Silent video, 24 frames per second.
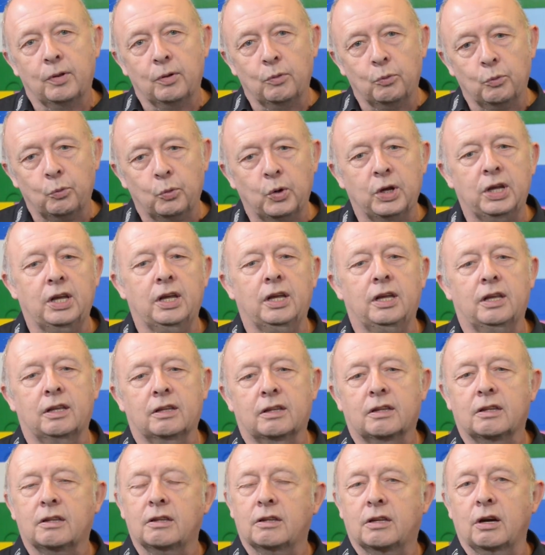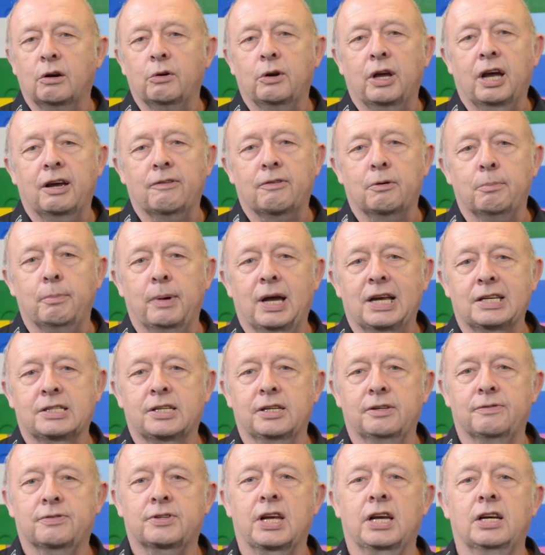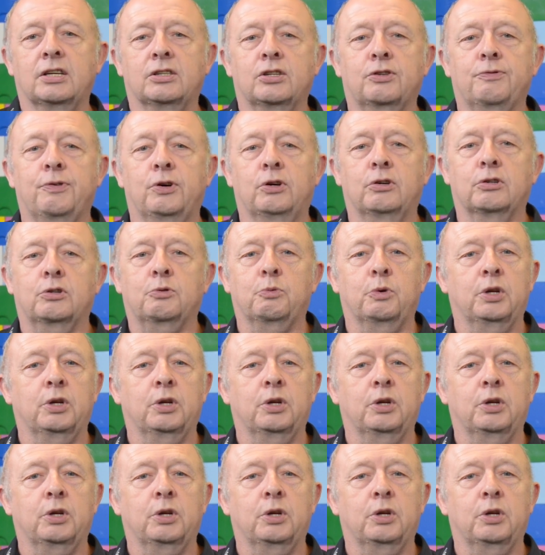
We don't have a massive sales force,